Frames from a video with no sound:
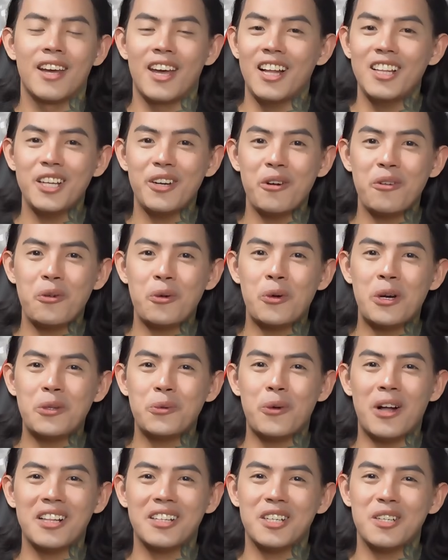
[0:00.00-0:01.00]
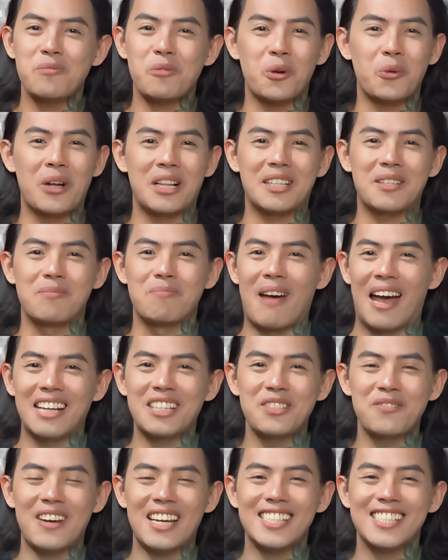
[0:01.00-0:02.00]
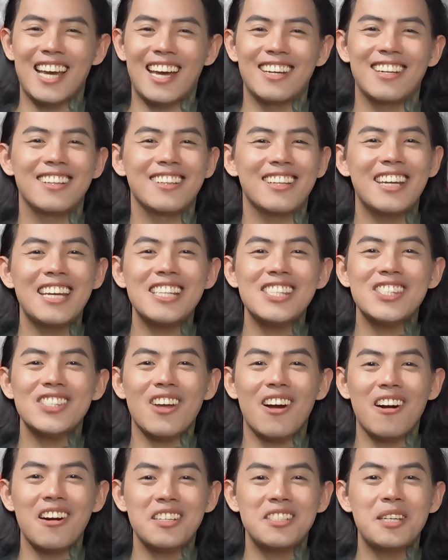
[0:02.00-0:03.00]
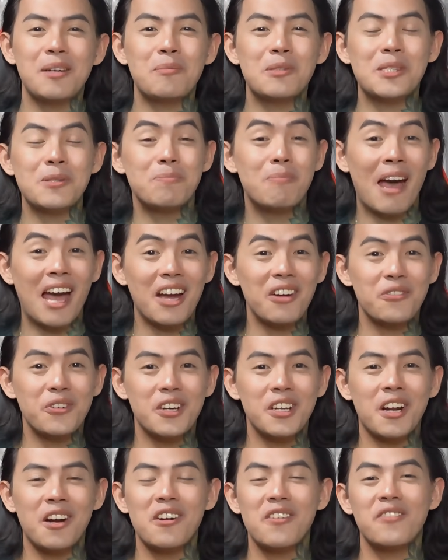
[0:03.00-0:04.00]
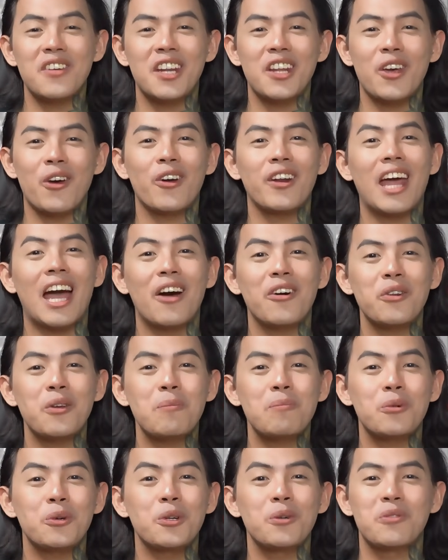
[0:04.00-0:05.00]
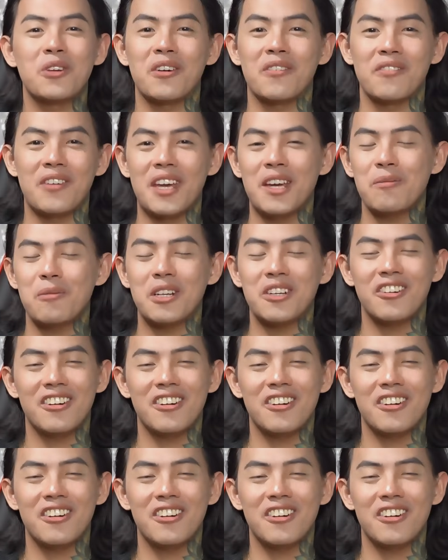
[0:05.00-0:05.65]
Hello everyone, welcome back to my channel. It's James back for another video on how to improve your FAKEMON